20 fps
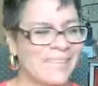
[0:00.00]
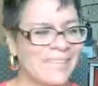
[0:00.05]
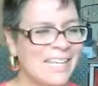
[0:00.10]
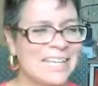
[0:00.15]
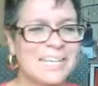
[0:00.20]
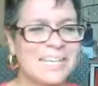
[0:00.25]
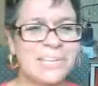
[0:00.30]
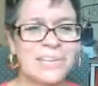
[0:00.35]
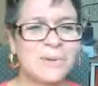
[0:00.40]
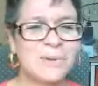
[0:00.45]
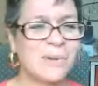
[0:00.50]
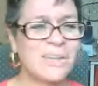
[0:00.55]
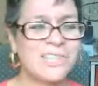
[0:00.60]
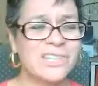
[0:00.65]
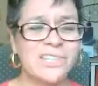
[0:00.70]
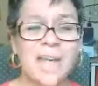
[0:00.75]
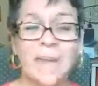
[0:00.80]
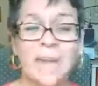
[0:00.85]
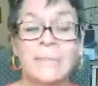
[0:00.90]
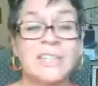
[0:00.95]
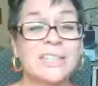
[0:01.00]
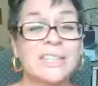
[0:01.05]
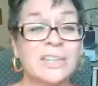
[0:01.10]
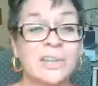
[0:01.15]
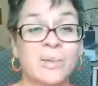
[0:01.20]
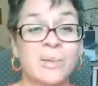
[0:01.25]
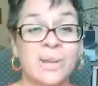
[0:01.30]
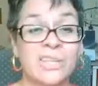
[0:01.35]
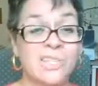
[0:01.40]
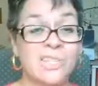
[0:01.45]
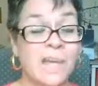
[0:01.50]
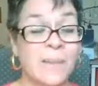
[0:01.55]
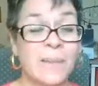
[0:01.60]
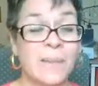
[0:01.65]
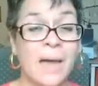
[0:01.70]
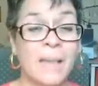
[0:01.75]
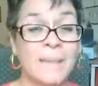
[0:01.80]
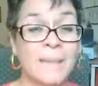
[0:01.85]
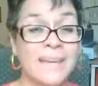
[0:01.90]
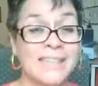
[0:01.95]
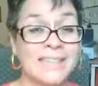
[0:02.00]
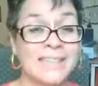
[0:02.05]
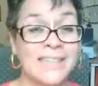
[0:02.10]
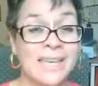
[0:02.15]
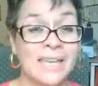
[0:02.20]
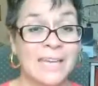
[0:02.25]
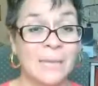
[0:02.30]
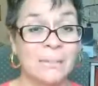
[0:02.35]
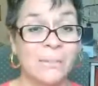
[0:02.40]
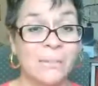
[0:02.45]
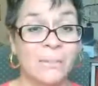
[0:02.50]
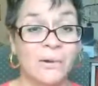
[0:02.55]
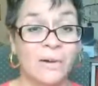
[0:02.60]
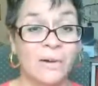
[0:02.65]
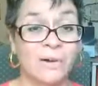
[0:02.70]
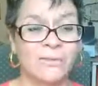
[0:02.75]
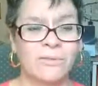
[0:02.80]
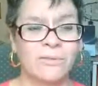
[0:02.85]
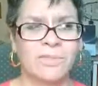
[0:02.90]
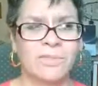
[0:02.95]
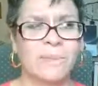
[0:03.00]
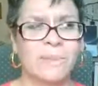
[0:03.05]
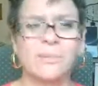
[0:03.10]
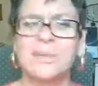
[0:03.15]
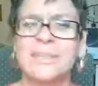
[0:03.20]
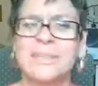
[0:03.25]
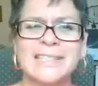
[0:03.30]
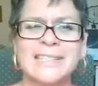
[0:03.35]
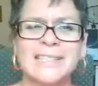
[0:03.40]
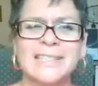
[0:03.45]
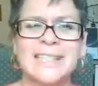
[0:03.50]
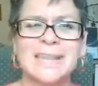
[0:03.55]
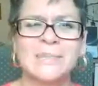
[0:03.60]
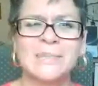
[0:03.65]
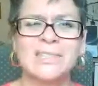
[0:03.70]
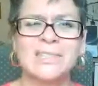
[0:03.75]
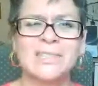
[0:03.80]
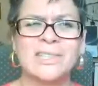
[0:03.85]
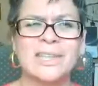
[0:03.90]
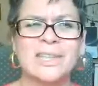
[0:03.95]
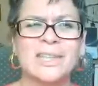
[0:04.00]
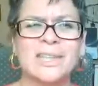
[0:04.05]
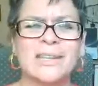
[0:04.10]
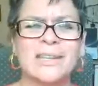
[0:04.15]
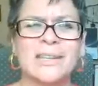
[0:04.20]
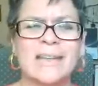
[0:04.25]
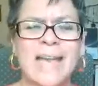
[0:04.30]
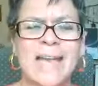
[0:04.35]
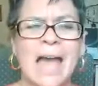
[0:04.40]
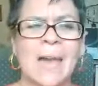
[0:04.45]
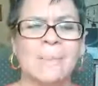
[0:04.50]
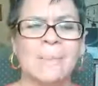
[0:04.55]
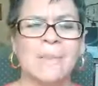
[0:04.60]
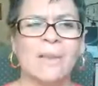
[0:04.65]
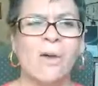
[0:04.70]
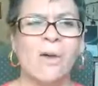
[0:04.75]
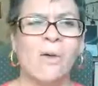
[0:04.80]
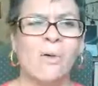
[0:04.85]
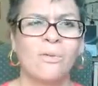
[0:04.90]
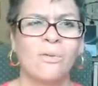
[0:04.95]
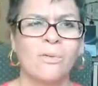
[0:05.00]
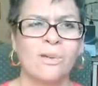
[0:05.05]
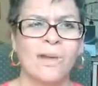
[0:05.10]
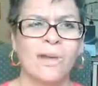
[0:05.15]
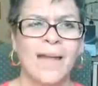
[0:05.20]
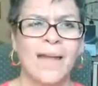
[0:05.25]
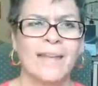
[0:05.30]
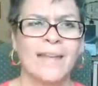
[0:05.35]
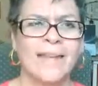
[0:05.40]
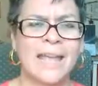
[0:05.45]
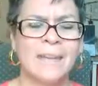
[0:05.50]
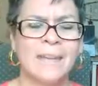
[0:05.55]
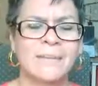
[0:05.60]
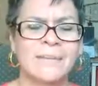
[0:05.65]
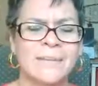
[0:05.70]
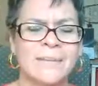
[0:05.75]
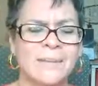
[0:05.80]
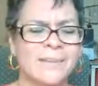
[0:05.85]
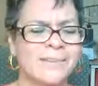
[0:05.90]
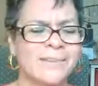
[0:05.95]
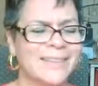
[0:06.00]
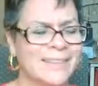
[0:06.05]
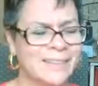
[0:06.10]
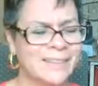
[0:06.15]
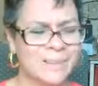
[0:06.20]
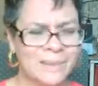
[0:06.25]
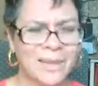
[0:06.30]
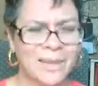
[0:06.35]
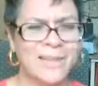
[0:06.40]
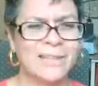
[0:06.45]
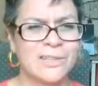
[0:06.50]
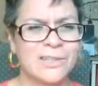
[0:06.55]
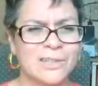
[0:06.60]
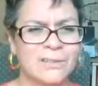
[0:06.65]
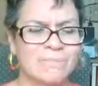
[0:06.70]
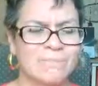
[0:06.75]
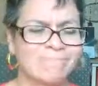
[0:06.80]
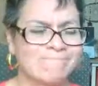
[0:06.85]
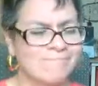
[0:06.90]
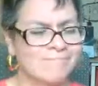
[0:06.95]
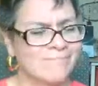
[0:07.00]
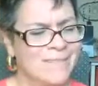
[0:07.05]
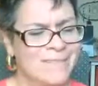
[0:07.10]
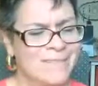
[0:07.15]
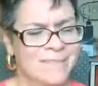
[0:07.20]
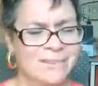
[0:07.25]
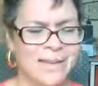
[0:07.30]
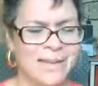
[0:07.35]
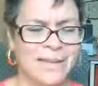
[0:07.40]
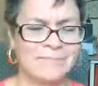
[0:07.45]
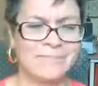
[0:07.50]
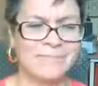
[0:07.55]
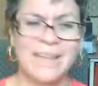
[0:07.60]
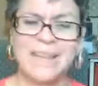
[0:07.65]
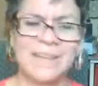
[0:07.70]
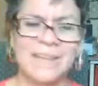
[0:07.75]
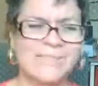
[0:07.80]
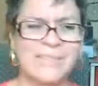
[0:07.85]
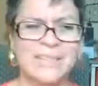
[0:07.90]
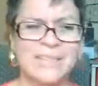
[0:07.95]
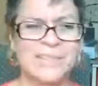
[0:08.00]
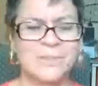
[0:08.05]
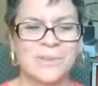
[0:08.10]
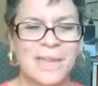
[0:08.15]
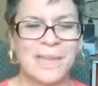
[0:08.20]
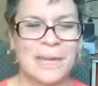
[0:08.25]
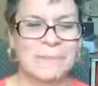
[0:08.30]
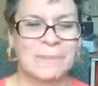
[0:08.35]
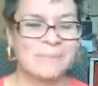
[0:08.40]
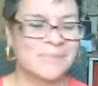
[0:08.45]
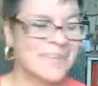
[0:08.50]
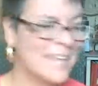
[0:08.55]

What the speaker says: He did a great job. He did a great job on my second book. For some reason, the image didn't copy over on Amazon, but that's okay too. That's all right. Yeah, everything's okay.